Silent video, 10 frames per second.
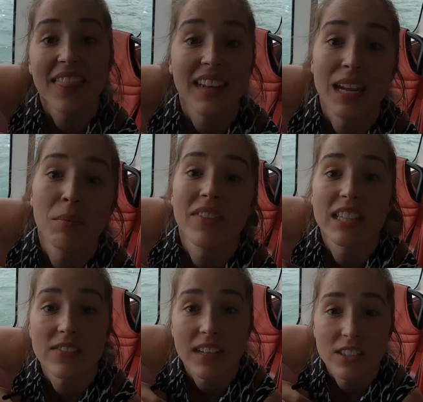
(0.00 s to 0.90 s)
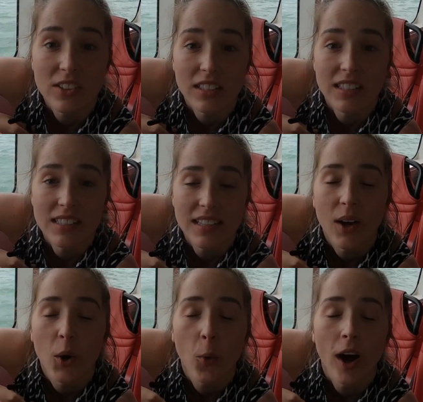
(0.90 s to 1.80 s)
The name of this vessel is
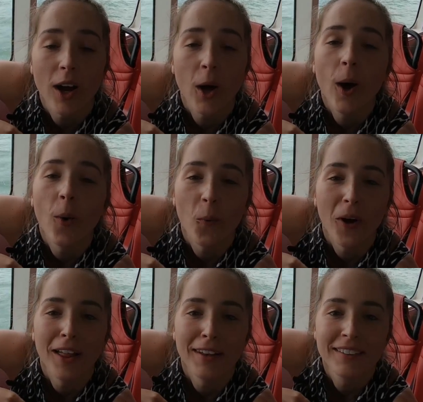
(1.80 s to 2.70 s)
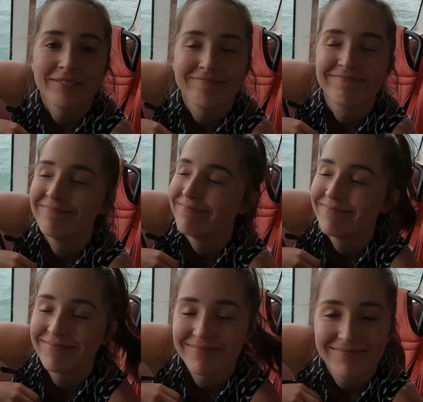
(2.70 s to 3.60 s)
Quokka 1.
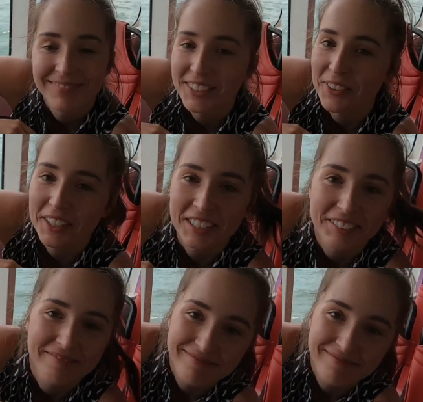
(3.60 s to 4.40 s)
So cute.